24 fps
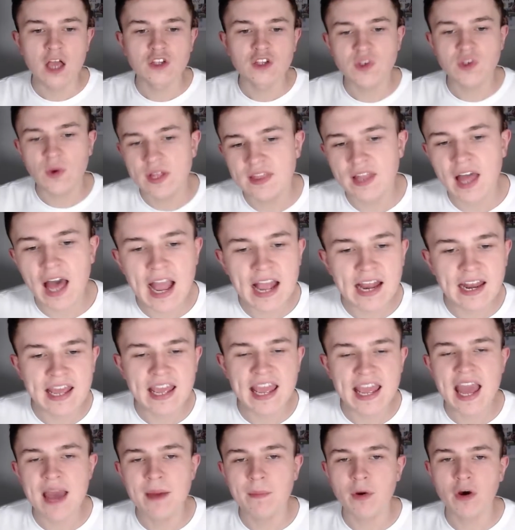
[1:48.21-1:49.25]
So at 9
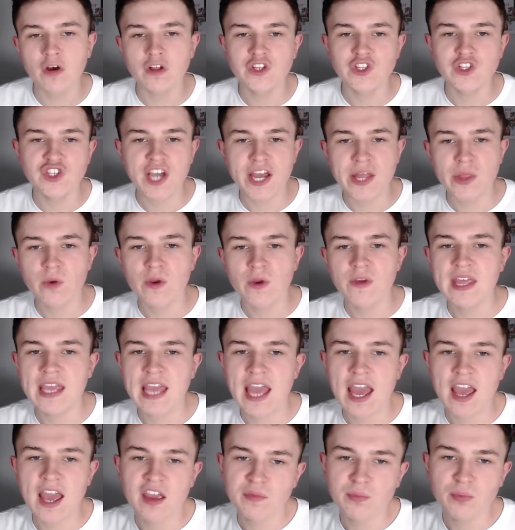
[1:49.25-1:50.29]
a.m. on January the
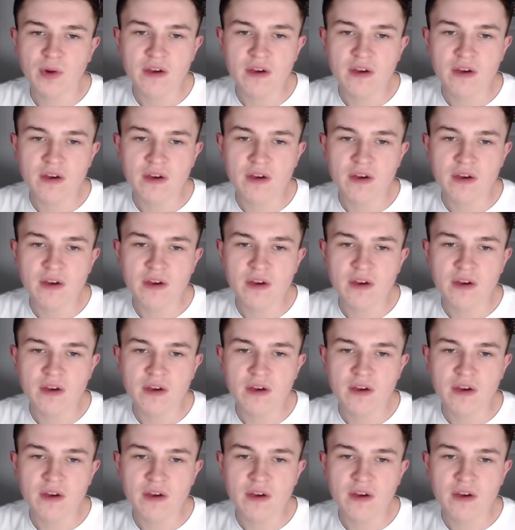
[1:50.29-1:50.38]
8th,